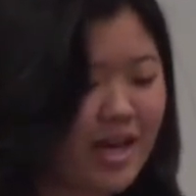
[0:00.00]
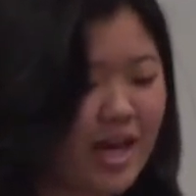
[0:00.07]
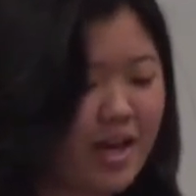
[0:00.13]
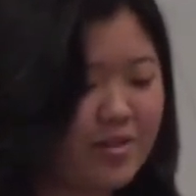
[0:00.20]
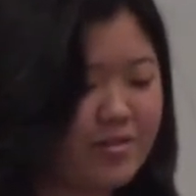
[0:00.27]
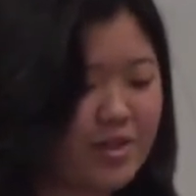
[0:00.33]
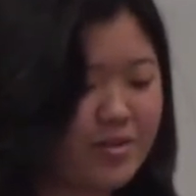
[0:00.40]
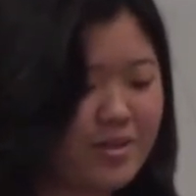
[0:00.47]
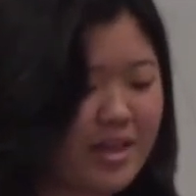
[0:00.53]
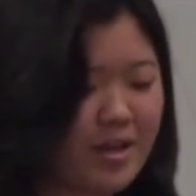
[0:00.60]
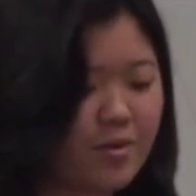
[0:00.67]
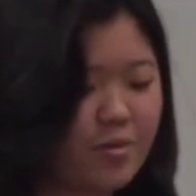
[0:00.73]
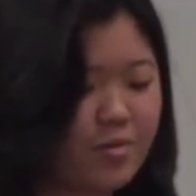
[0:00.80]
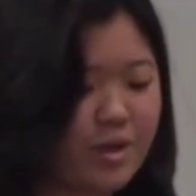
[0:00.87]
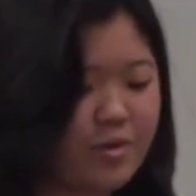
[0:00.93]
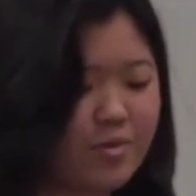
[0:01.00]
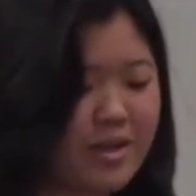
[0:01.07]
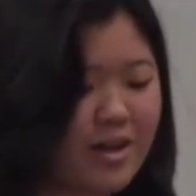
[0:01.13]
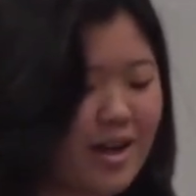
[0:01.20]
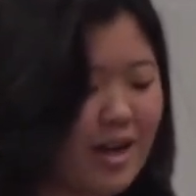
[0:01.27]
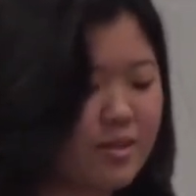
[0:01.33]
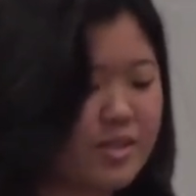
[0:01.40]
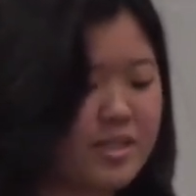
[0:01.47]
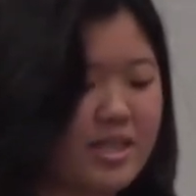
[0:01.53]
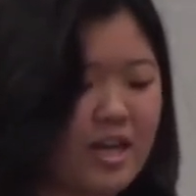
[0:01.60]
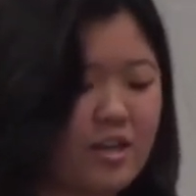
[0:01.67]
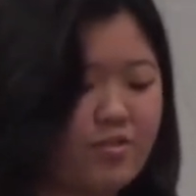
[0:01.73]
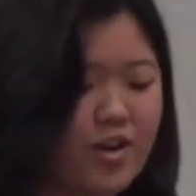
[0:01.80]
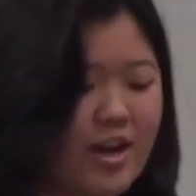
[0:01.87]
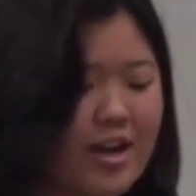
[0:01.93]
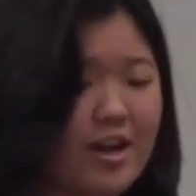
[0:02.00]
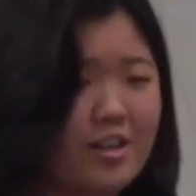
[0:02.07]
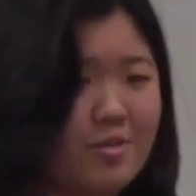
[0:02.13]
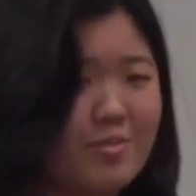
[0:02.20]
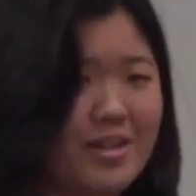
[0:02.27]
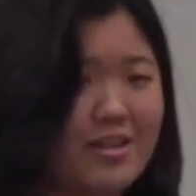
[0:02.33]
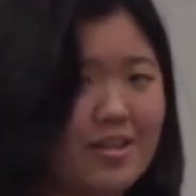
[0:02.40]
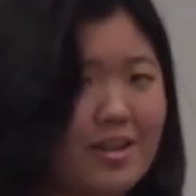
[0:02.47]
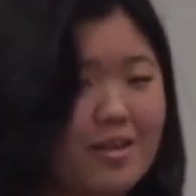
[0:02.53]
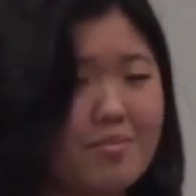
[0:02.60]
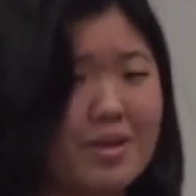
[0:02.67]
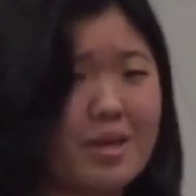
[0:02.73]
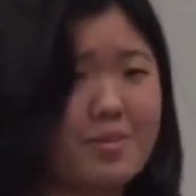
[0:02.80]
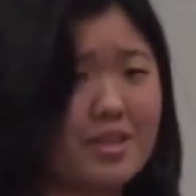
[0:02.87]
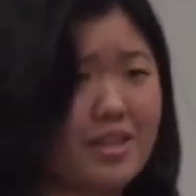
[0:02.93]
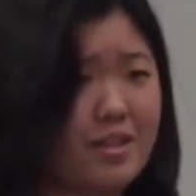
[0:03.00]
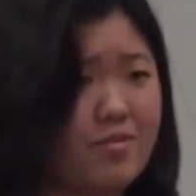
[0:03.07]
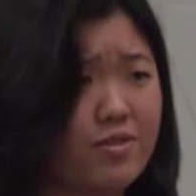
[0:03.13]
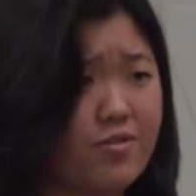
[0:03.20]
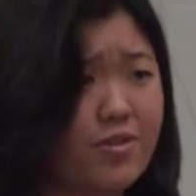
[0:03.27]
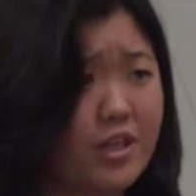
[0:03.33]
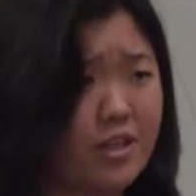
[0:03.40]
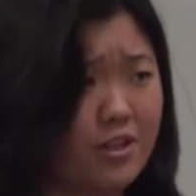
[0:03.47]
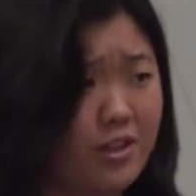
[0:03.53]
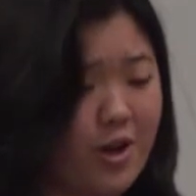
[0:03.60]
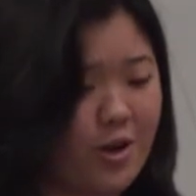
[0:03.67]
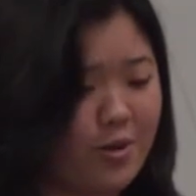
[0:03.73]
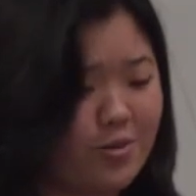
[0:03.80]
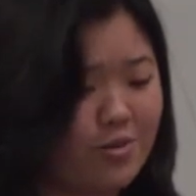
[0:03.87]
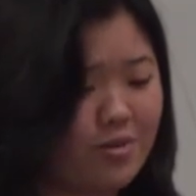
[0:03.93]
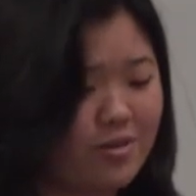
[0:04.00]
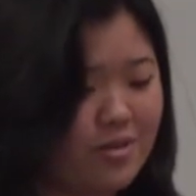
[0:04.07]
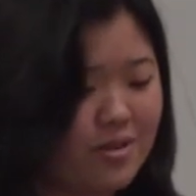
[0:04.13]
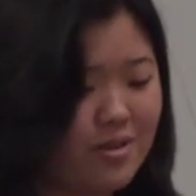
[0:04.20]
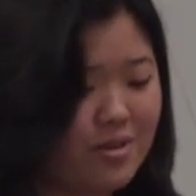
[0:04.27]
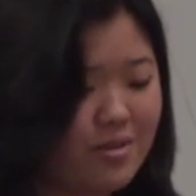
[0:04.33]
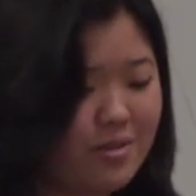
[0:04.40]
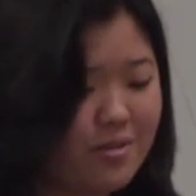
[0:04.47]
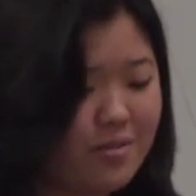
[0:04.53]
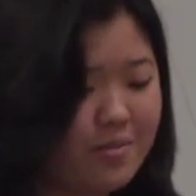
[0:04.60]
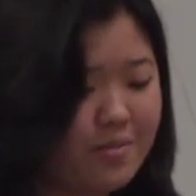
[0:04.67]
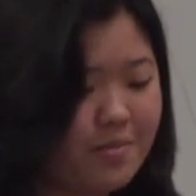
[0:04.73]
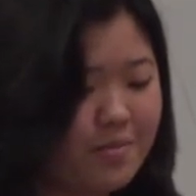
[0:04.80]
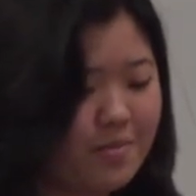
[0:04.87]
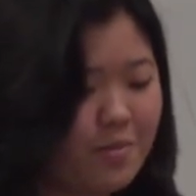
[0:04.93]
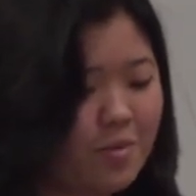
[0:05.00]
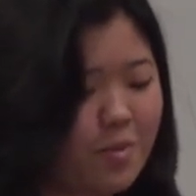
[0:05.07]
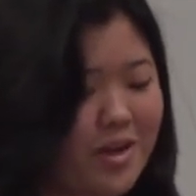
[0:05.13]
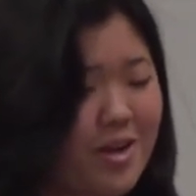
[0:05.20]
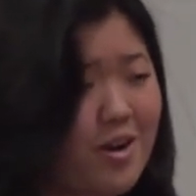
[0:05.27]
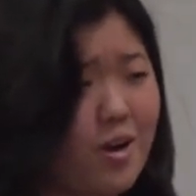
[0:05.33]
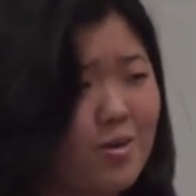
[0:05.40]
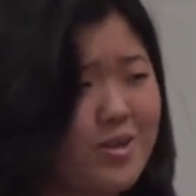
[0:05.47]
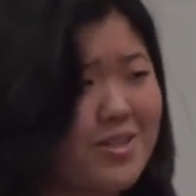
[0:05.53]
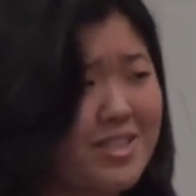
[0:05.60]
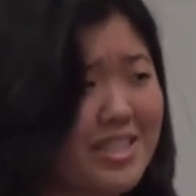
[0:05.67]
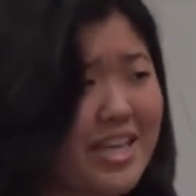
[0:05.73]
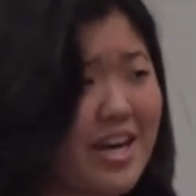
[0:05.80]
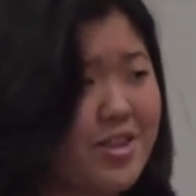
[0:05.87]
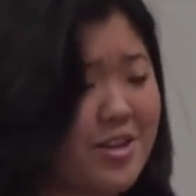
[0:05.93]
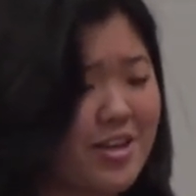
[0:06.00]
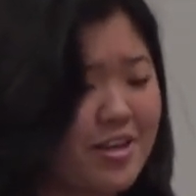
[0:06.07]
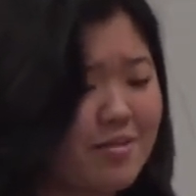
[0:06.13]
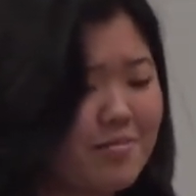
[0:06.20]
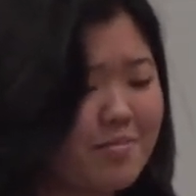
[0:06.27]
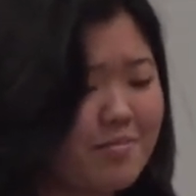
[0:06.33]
I've learned that when we are outside of our element and maybe even feel alone, we are always together.